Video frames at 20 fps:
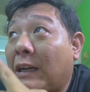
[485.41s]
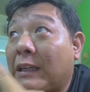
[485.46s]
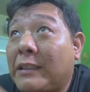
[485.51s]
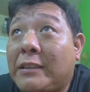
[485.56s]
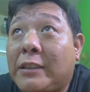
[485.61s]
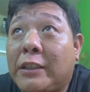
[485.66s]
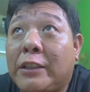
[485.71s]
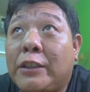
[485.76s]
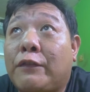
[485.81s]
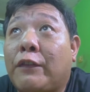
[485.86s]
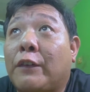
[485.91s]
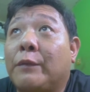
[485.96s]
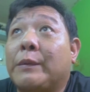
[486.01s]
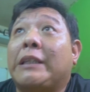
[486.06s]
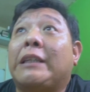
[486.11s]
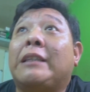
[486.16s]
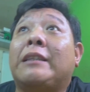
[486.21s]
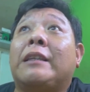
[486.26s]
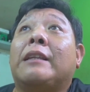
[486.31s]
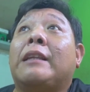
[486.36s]
searched from
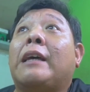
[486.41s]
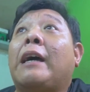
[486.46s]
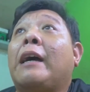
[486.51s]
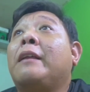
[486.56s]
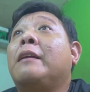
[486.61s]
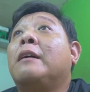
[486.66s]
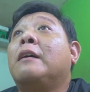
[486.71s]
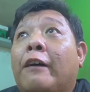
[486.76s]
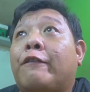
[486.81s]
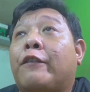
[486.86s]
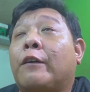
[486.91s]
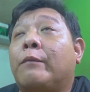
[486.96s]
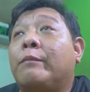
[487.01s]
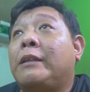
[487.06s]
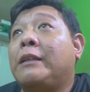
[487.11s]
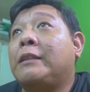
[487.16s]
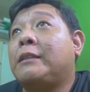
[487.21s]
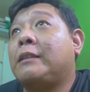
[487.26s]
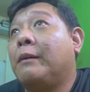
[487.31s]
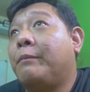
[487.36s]
the internet, from
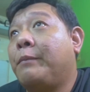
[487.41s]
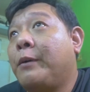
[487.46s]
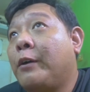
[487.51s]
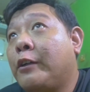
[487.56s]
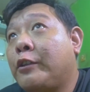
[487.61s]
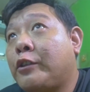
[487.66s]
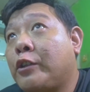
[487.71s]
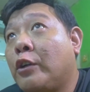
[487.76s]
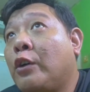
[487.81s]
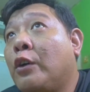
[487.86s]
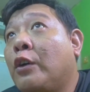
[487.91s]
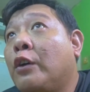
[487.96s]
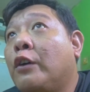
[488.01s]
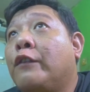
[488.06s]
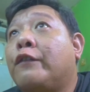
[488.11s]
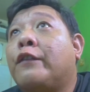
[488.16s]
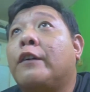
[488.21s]
this WHO,